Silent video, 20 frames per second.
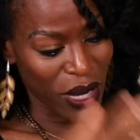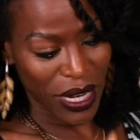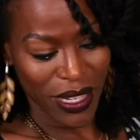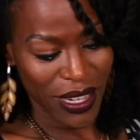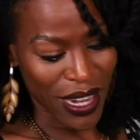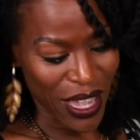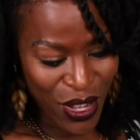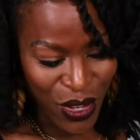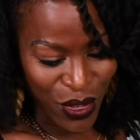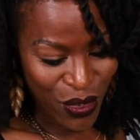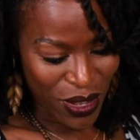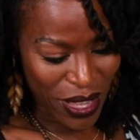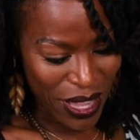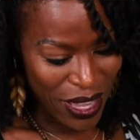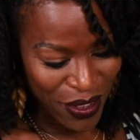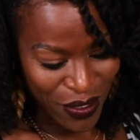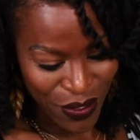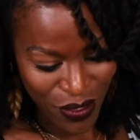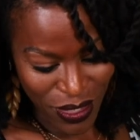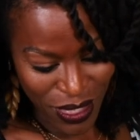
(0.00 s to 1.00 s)
right now
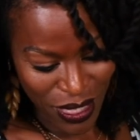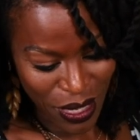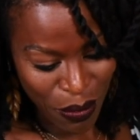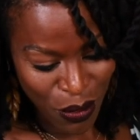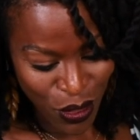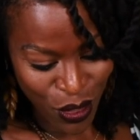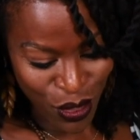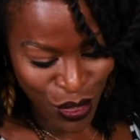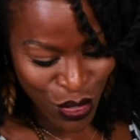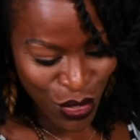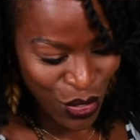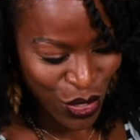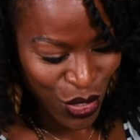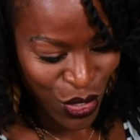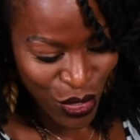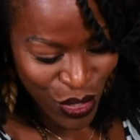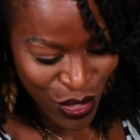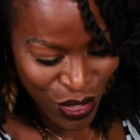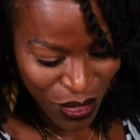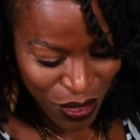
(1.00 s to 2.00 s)
I've stepped onto
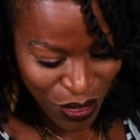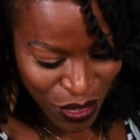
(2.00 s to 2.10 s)
you a